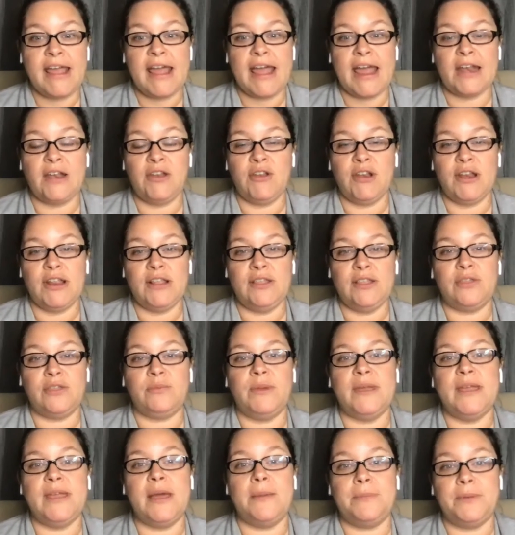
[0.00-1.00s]
and you need
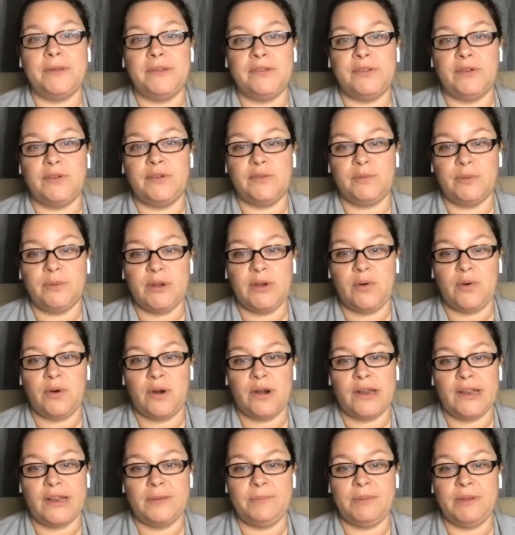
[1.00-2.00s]
3 episodes
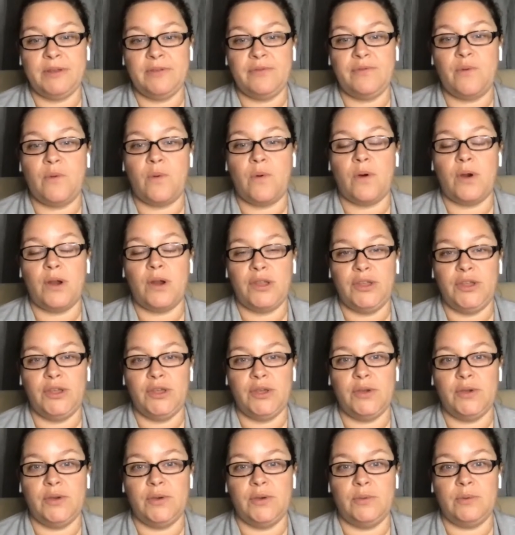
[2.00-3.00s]
recorded before
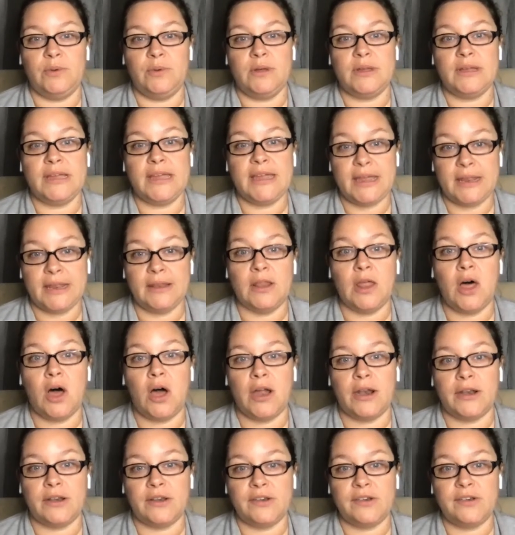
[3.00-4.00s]
you can
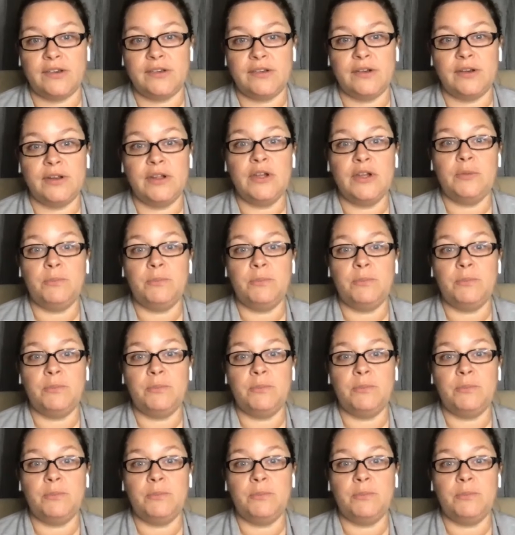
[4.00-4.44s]
launch,